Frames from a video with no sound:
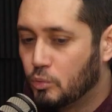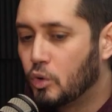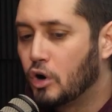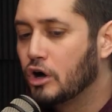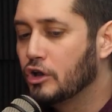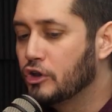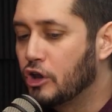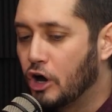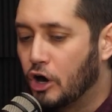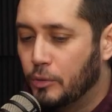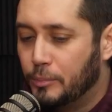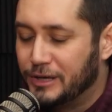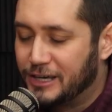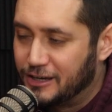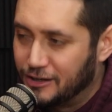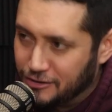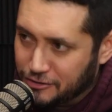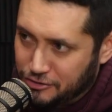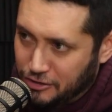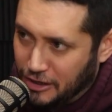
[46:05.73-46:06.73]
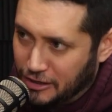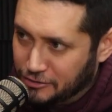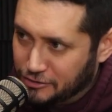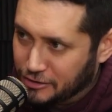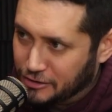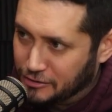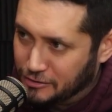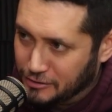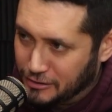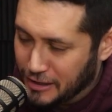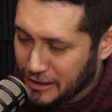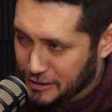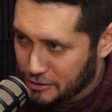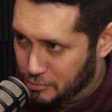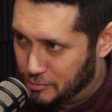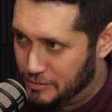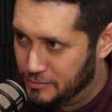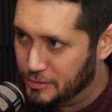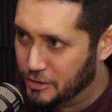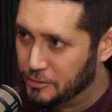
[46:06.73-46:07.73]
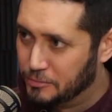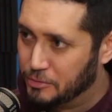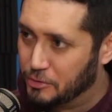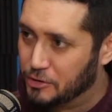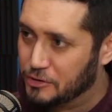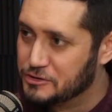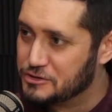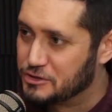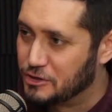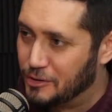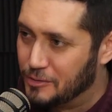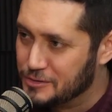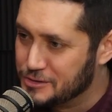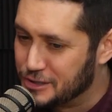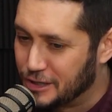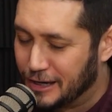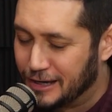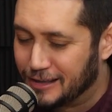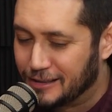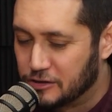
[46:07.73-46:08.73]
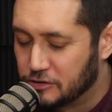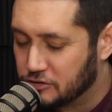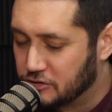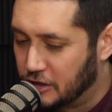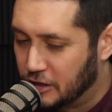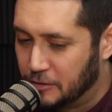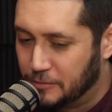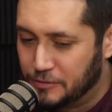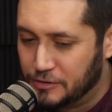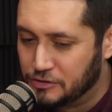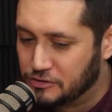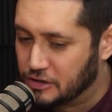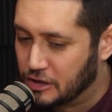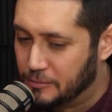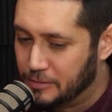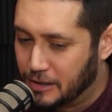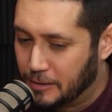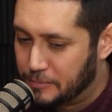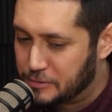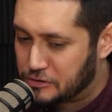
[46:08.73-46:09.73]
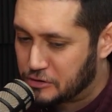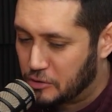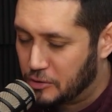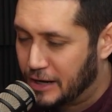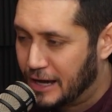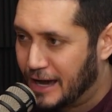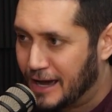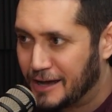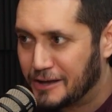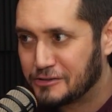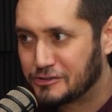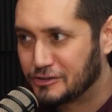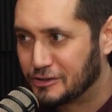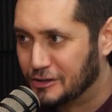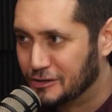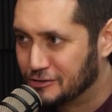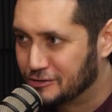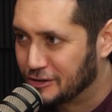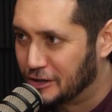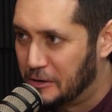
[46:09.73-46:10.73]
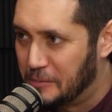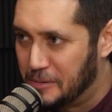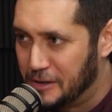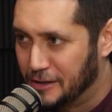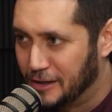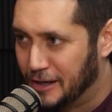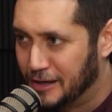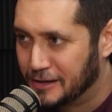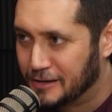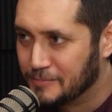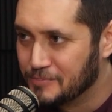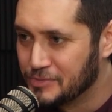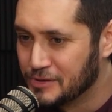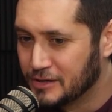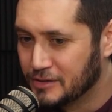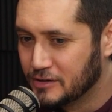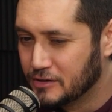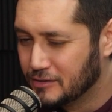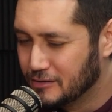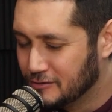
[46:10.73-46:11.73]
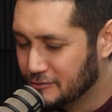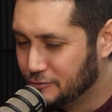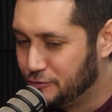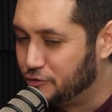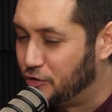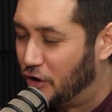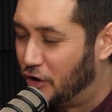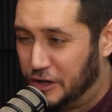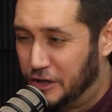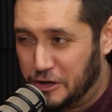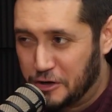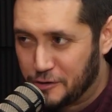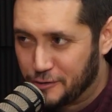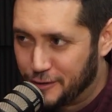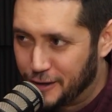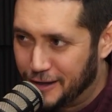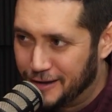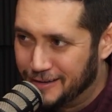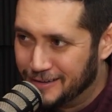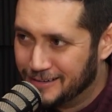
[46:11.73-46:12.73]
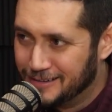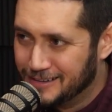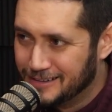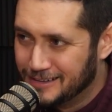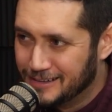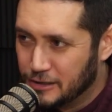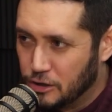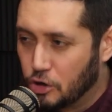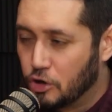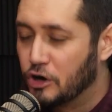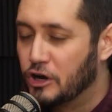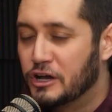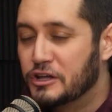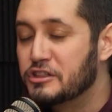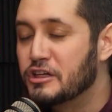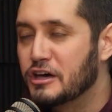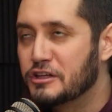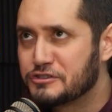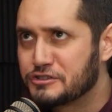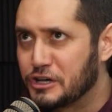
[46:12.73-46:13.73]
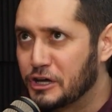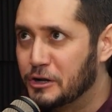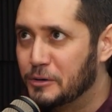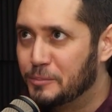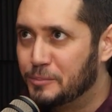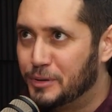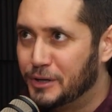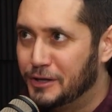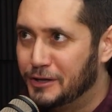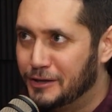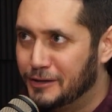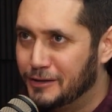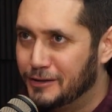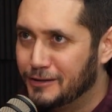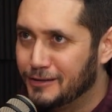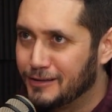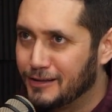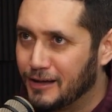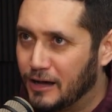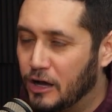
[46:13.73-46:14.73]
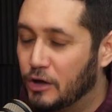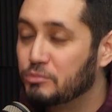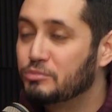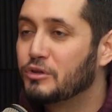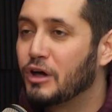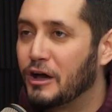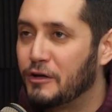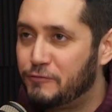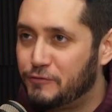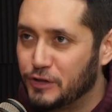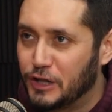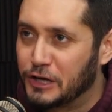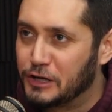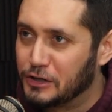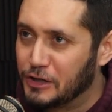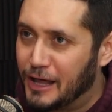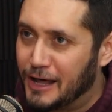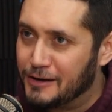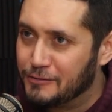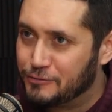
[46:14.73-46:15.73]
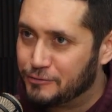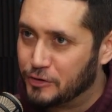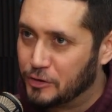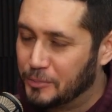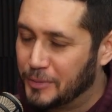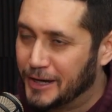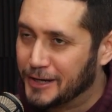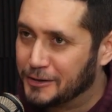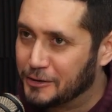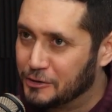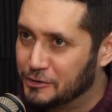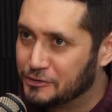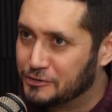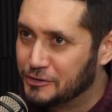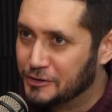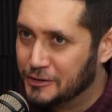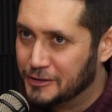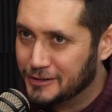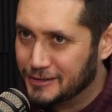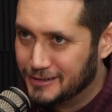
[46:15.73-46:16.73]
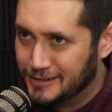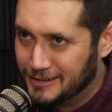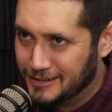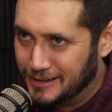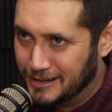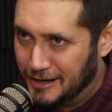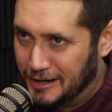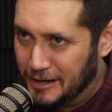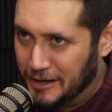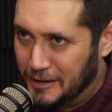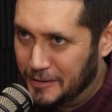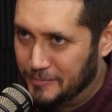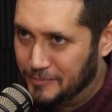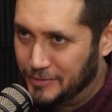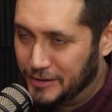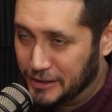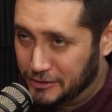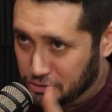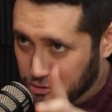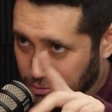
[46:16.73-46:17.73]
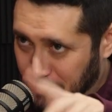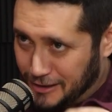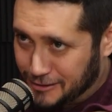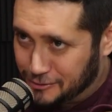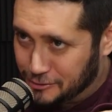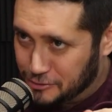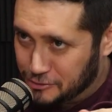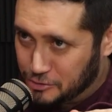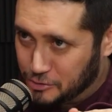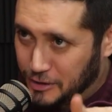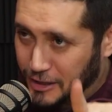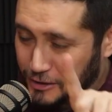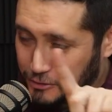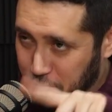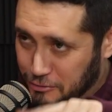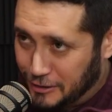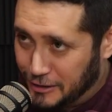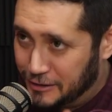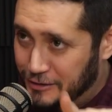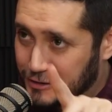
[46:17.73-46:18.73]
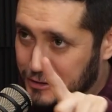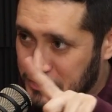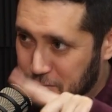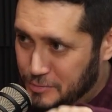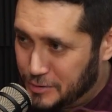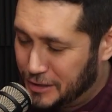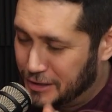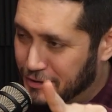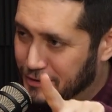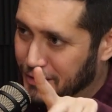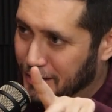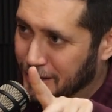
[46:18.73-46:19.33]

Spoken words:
Well, no, because I didn't like 3 Billboards. So it was like, he's gonna be up his own ass, and it's gonna be like funnier than, or it's gonna be, I feel like a lot of filmmakers, like directors who get credited as being